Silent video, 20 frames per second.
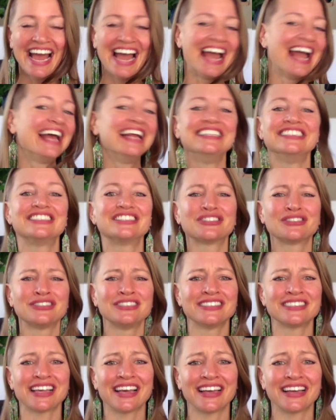And so
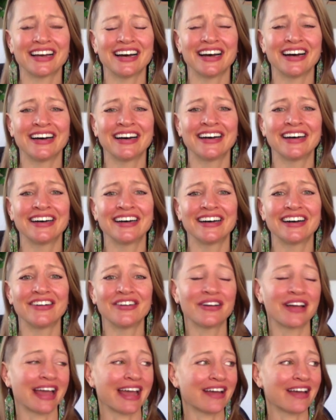she's like,
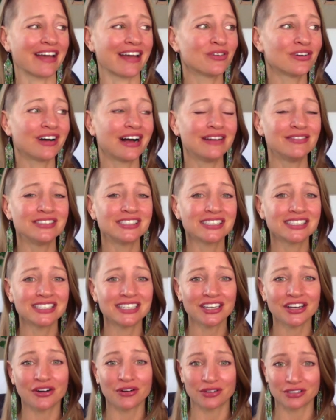okay, well, I'm just going
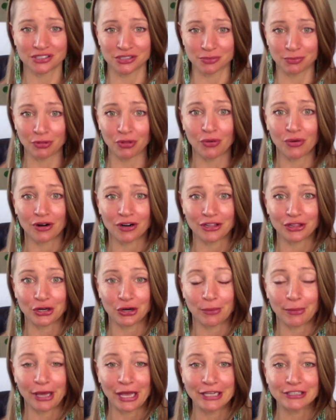to go explore a little
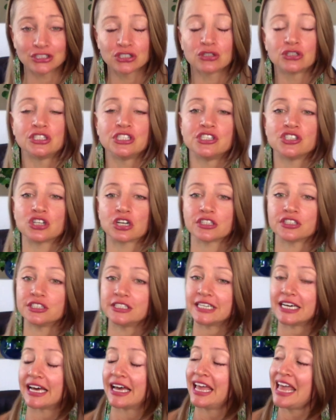bit. So she starts
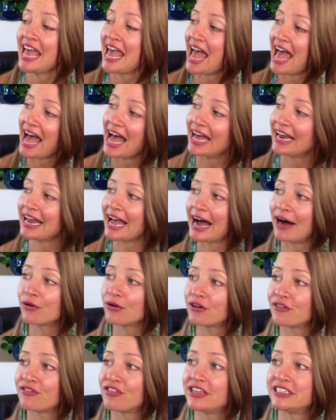to head out
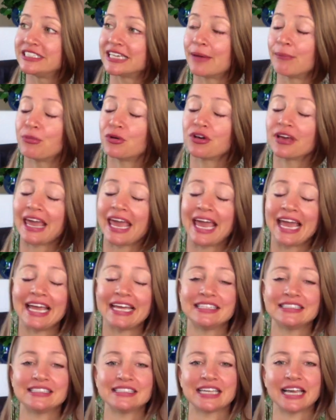of the temple
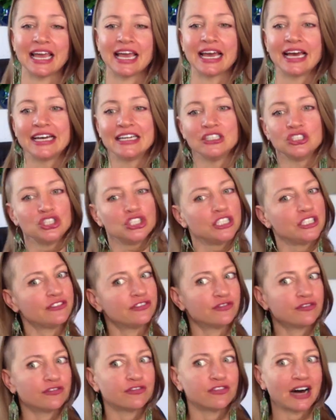gates, and
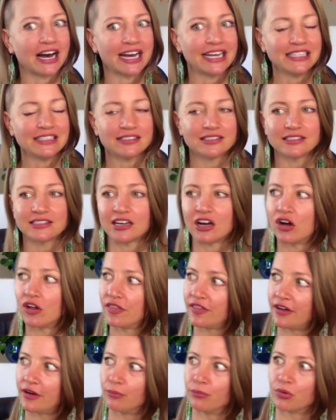she finds on
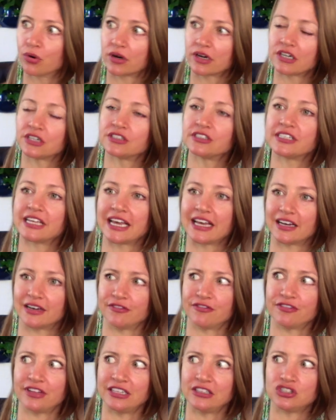the borders like a
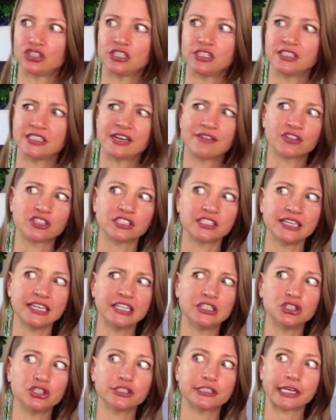fence she's never
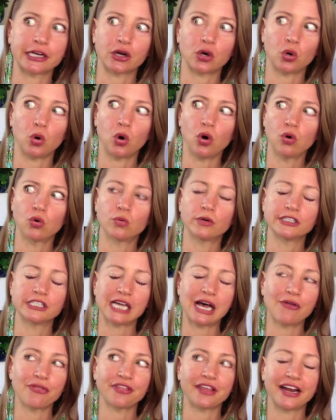seen. She's like, oh, what's
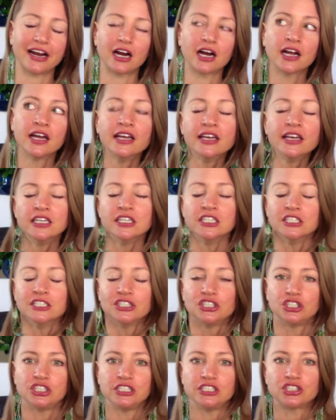out there?
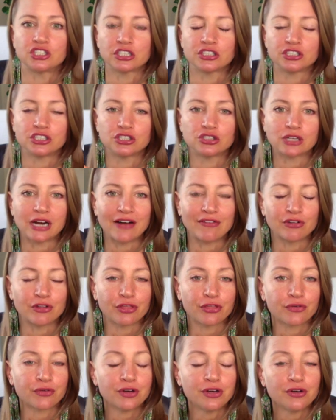She starts to travel
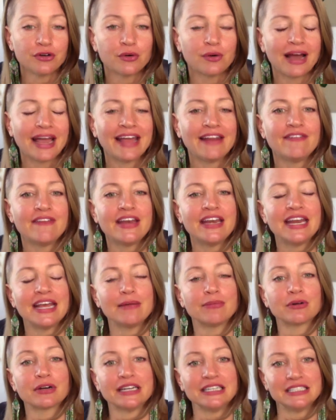through, and the
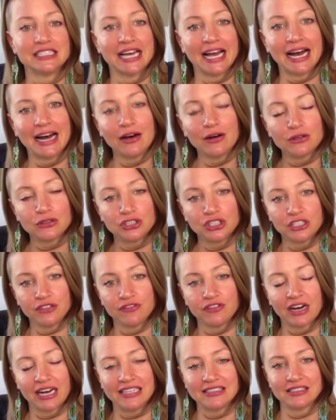neighboring town she
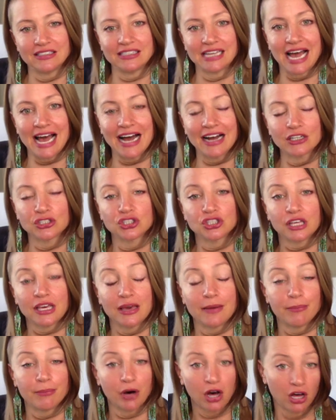finds is actually
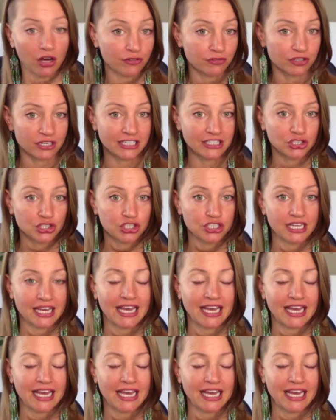impoverished.